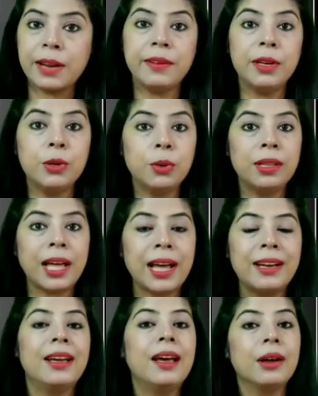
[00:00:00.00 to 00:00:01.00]
And we know
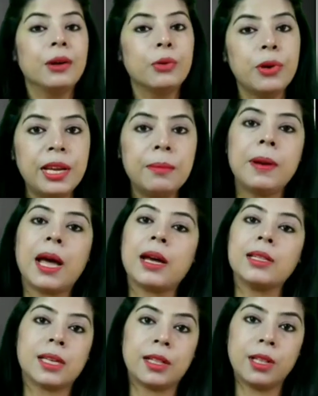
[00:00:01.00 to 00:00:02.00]
that green
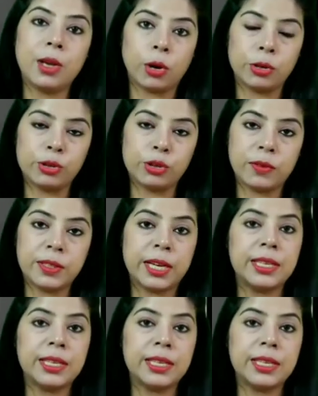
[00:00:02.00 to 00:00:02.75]
plants are the autotrophs.